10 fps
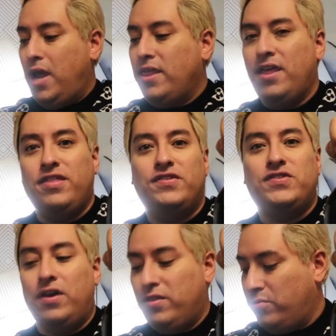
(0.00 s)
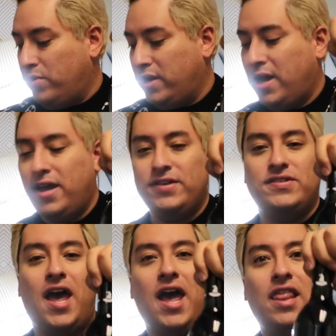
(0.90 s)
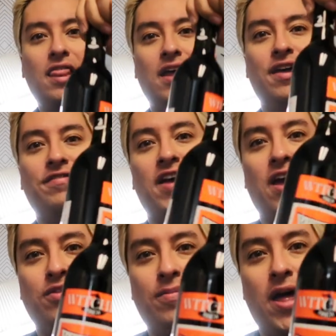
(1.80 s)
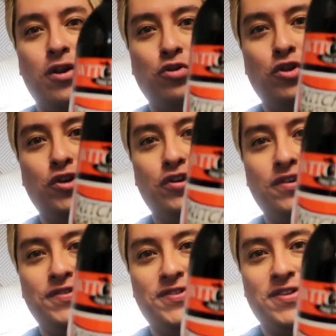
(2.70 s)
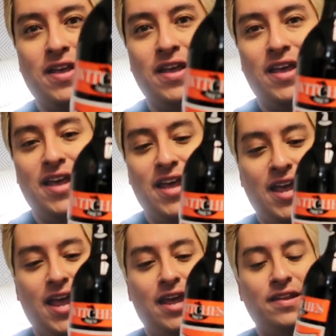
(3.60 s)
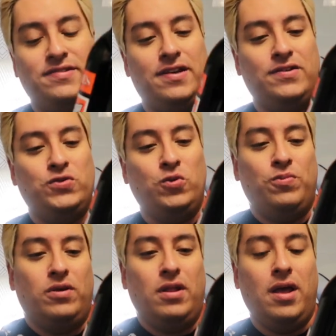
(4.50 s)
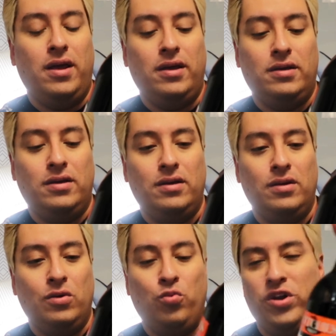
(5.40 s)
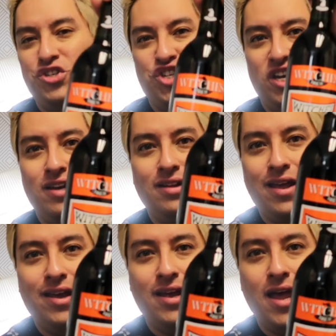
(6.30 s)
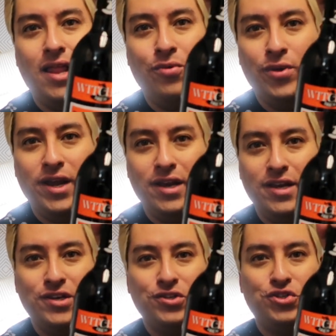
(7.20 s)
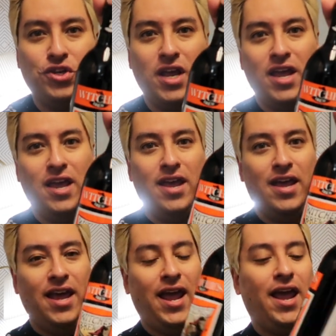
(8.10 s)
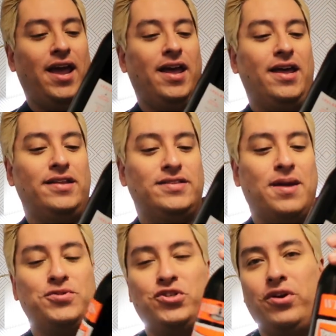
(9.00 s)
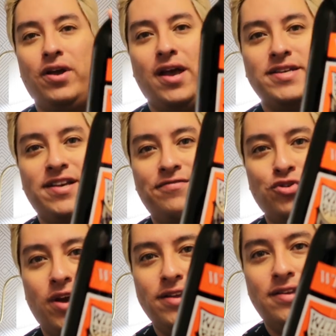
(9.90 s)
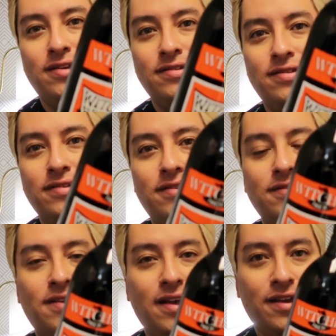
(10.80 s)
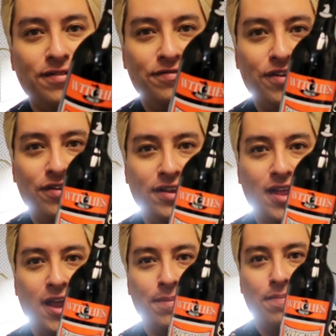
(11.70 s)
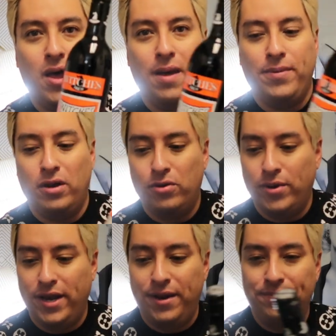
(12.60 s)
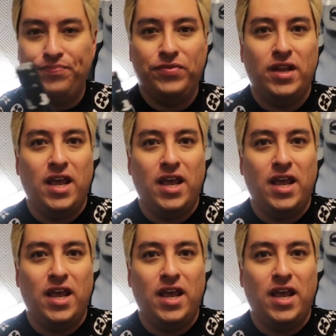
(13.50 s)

and this other one guys I love how the bottle looks and it's like super like witchy, like Halloweenish. And I'm sure you guys have tried this. This is like a very like popular one.